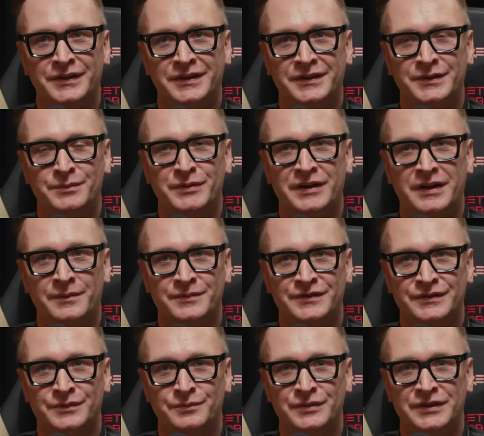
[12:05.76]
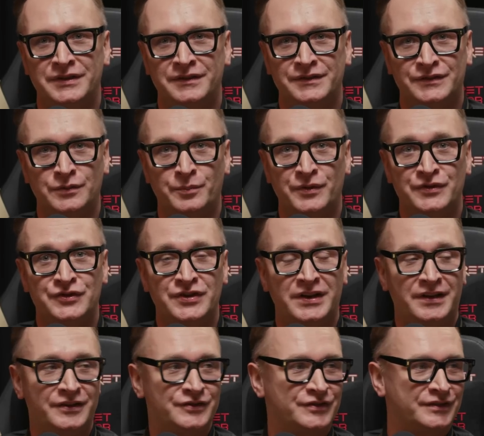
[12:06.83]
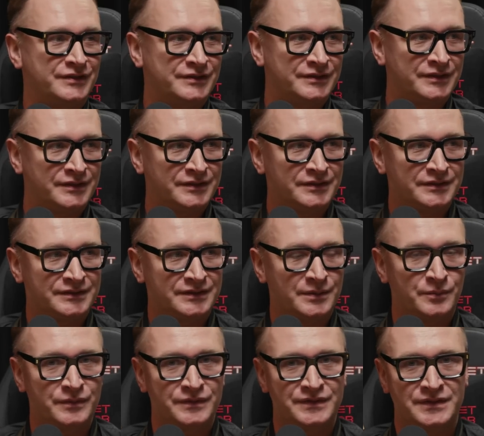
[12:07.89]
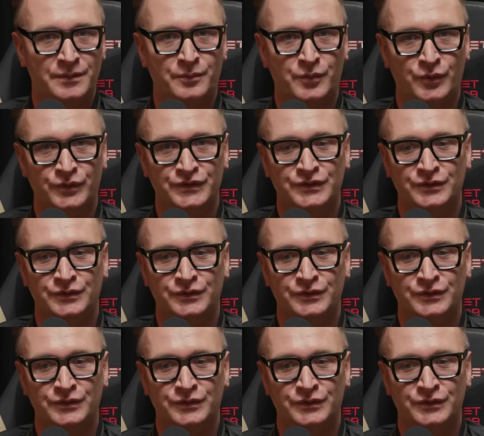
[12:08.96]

It becomes to be super challenging at some point.